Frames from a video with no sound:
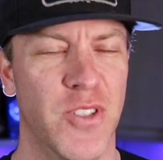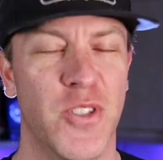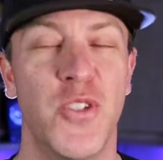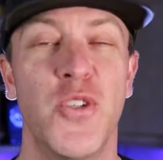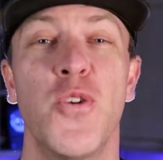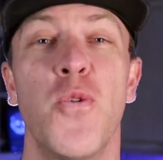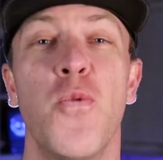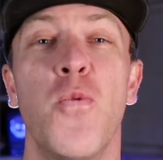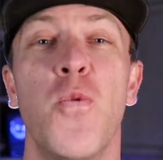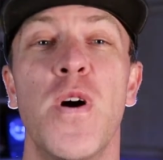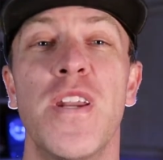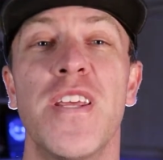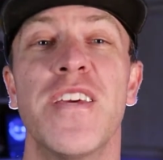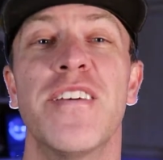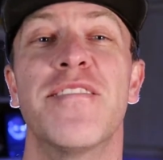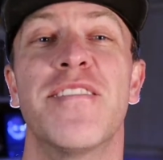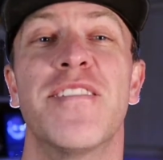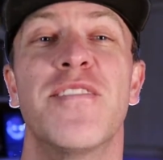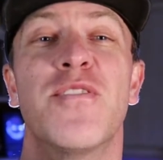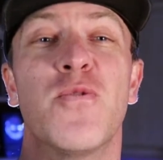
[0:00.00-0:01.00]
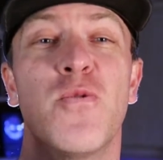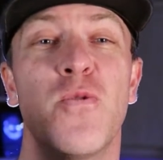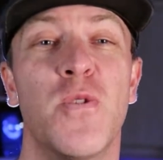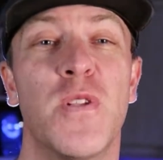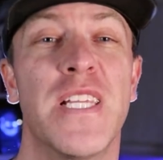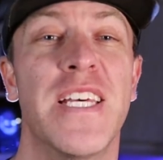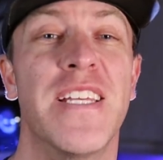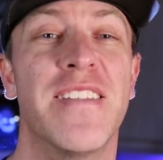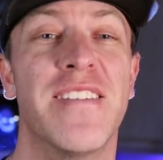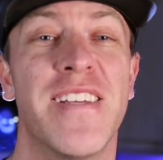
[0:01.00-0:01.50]
So what is a dual
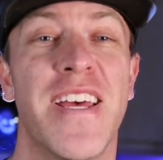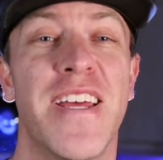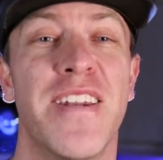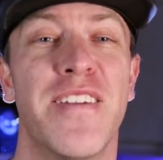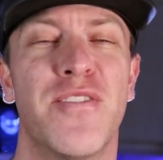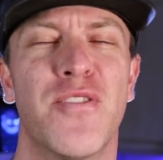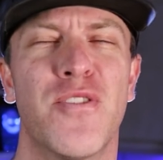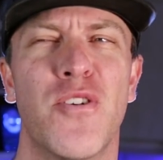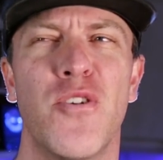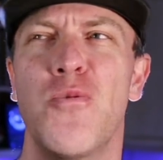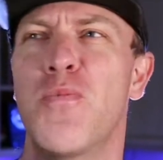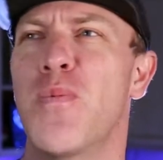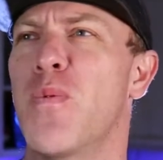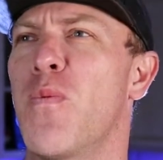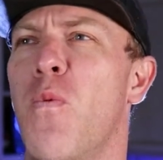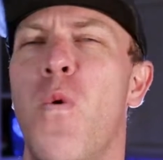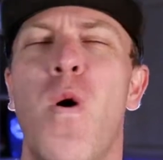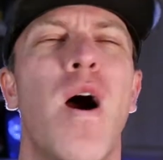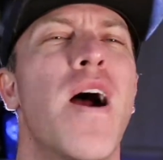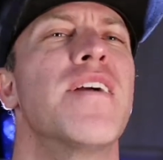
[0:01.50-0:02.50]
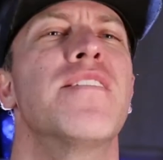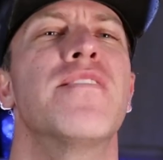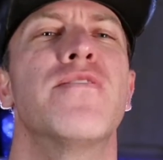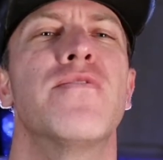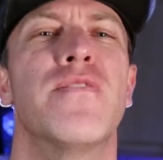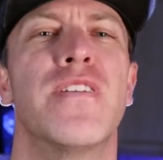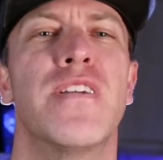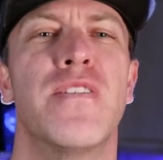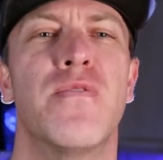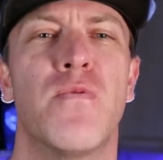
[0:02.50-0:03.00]
lens endoscope and why do you
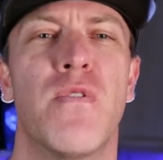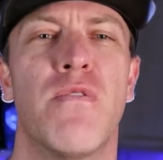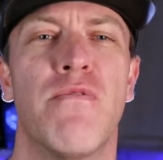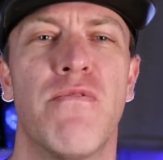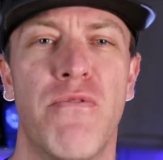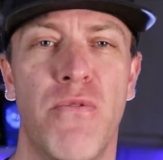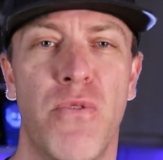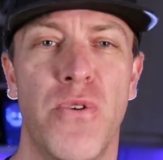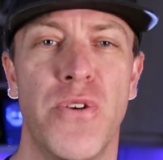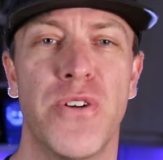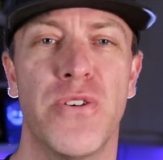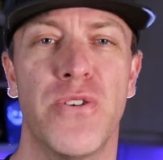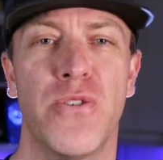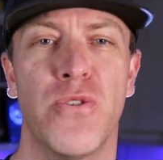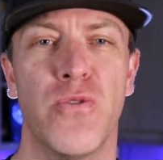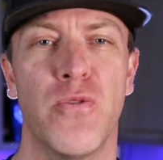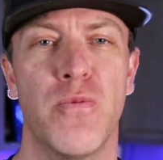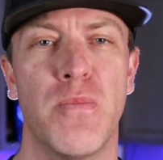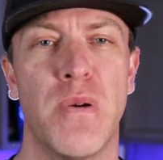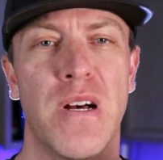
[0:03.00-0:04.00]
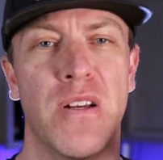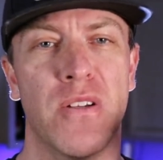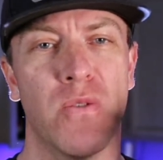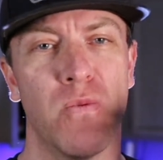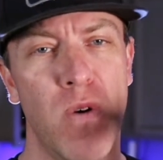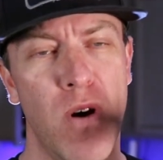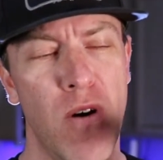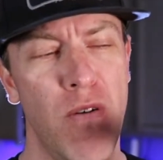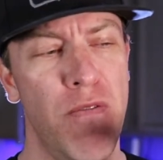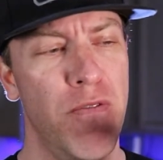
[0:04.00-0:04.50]
need one for your toolbox?
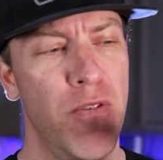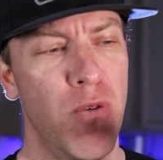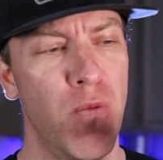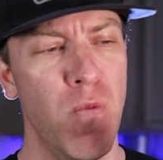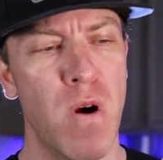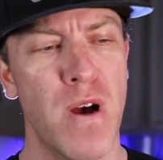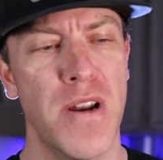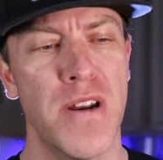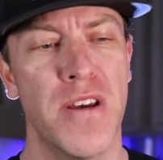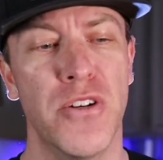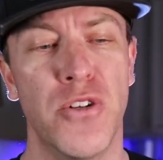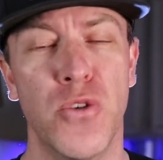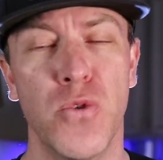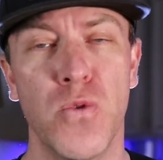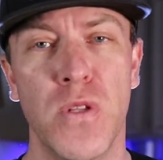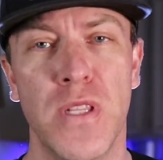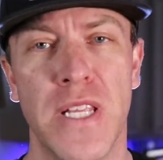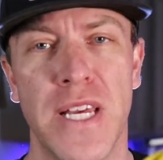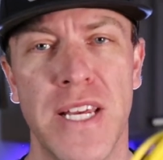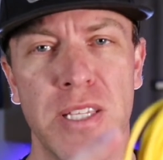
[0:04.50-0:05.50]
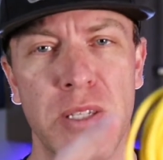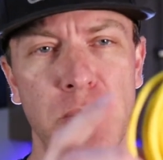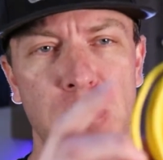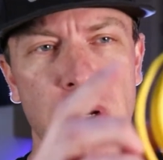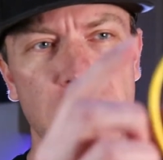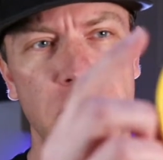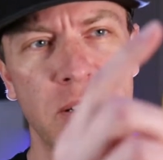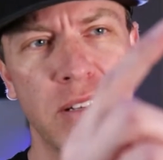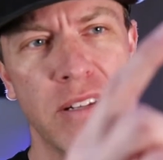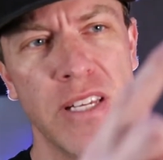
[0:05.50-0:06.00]
Well, for one, a dual lens
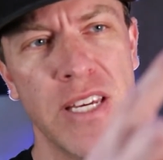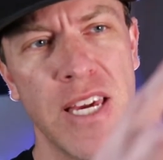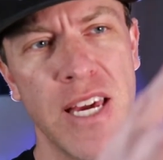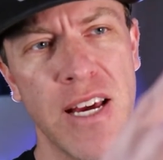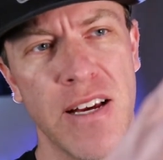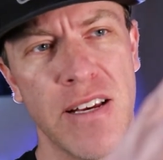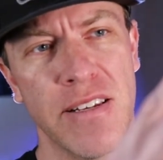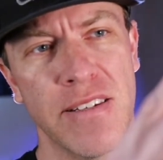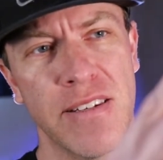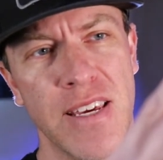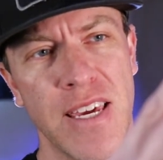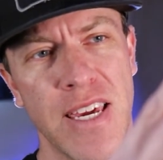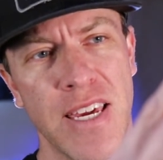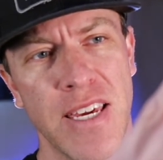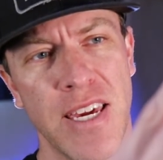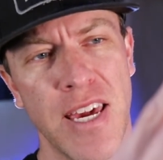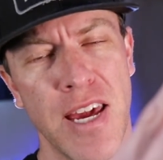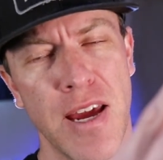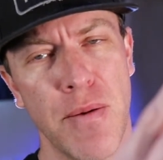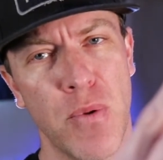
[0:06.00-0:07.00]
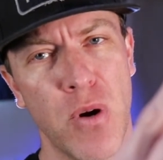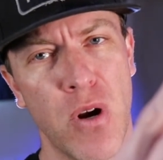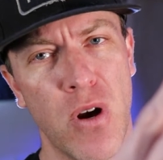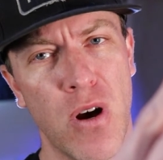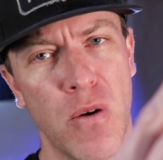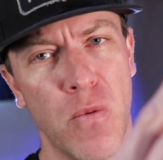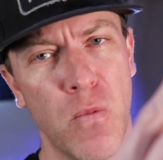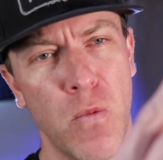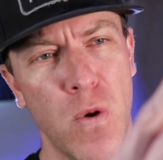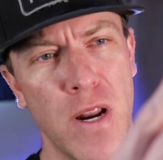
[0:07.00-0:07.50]
basically has a camera
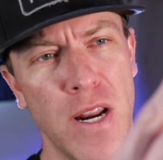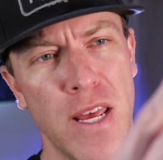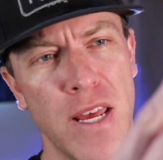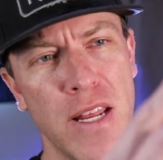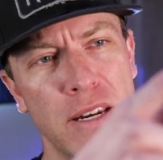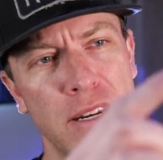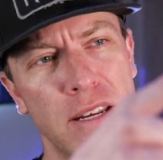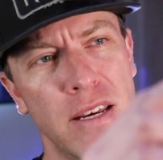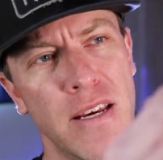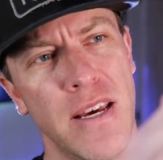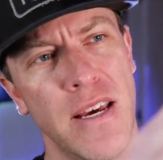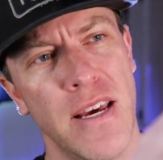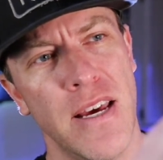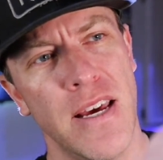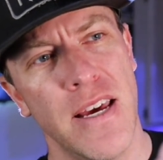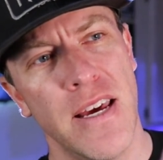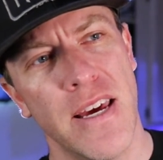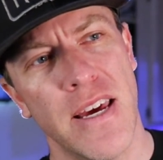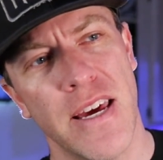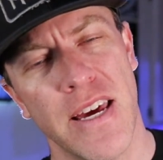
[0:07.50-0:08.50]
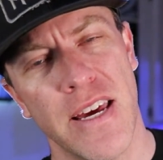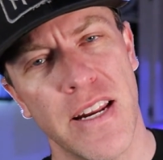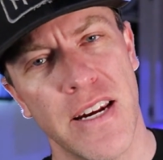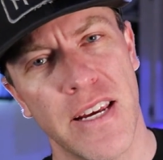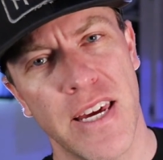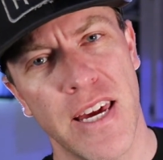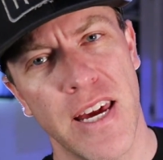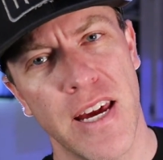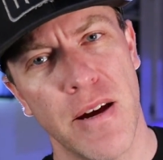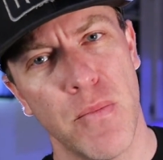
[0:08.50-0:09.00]
on one end and a
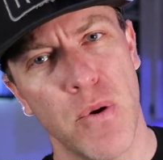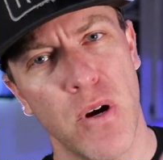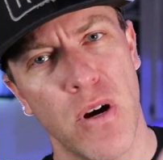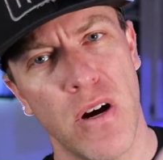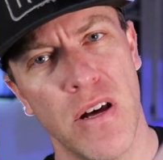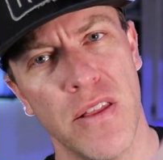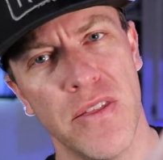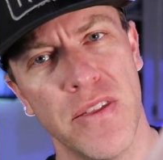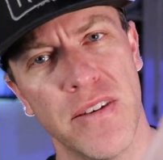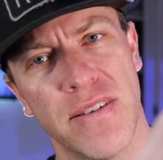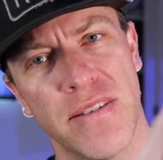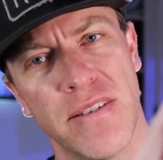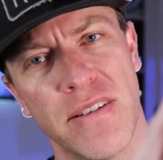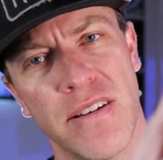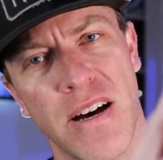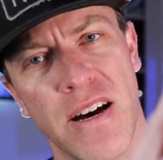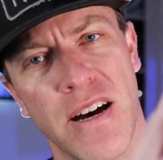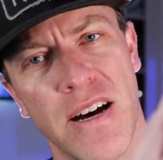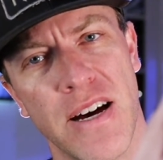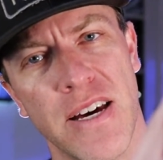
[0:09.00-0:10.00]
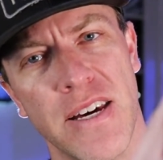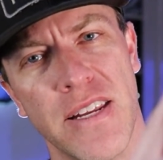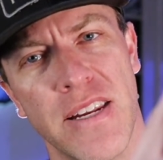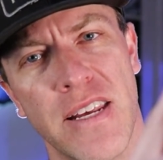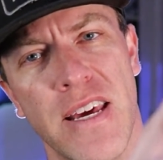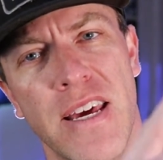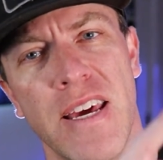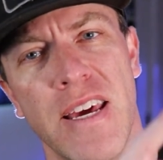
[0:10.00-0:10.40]
camera on the side.